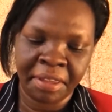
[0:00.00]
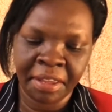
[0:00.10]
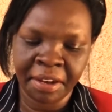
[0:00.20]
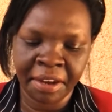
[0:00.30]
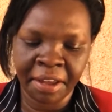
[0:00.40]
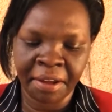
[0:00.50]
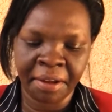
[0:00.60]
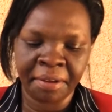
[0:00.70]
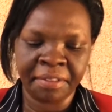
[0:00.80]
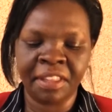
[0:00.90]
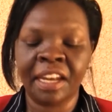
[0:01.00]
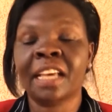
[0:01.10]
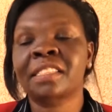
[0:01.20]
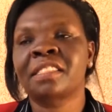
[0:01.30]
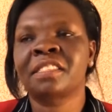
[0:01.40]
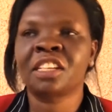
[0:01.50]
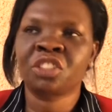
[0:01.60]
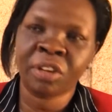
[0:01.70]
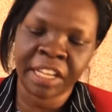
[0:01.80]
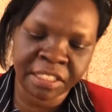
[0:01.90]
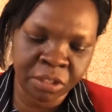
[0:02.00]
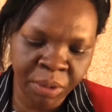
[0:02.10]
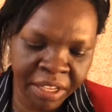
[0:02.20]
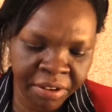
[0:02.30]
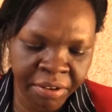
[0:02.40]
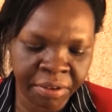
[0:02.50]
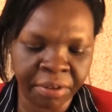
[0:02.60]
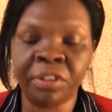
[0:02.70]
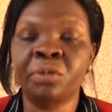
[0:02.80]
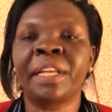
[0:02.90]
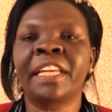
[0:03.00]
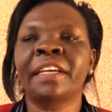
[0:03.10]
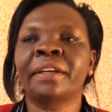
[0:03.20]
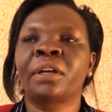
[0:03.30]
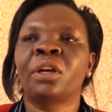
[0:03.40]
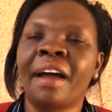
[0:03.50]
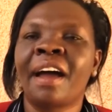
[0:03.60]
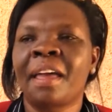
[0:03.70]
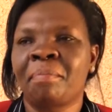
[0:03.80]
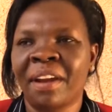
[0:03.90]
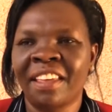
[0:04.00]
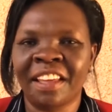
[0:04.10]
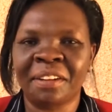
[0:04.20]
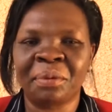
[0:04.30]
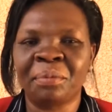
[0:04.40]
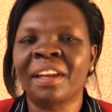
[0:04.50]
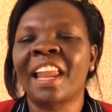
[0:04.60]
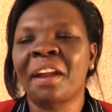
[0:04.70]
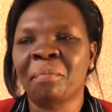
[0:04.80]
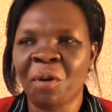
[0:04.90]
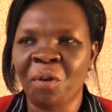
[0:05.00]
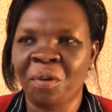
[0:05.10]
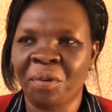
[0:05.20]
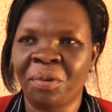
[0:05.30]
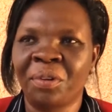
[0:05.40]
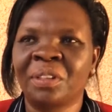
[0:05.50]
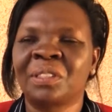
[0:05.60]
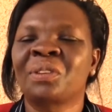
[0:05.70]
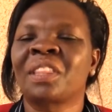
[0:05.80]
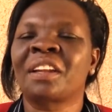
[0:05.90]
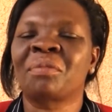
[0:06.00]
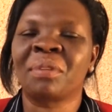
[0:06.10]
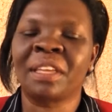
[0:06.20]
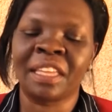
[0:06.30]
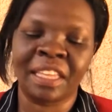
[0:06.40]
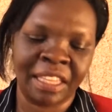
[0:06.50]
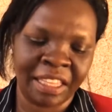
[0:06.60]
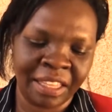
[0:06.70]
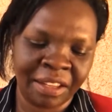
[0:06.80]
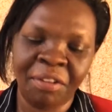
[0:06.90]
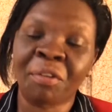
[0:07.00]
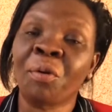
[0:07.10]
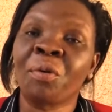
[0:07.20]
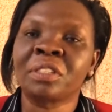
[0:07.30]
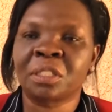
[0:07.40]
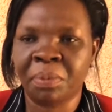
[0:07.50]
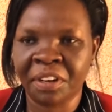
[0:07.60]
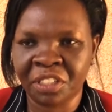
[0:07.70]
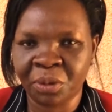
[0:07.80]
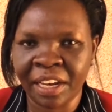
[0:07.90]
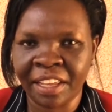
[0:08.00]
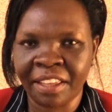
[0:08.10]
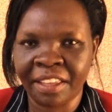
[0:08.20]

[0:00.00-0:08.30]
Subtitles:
in the next session next week, God willing, I pray that we will learn more so that we grow spiritually.